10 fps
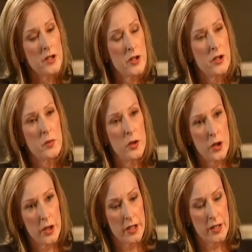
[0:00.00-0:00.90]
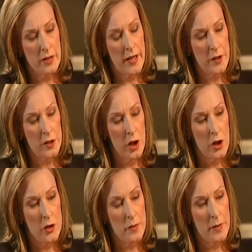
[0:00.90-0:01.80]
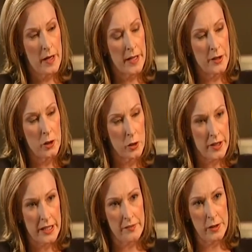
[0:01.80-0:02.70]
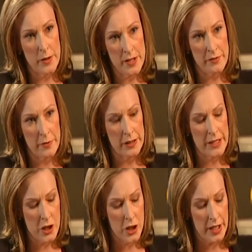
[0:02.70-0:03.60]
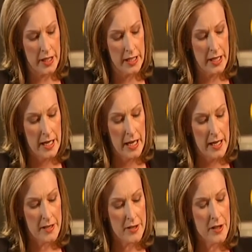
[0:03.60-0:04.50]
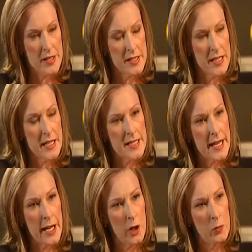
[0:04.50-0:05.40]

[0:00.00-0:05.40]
When you do your work around the globe and you look at the influence of religion, do you see it as a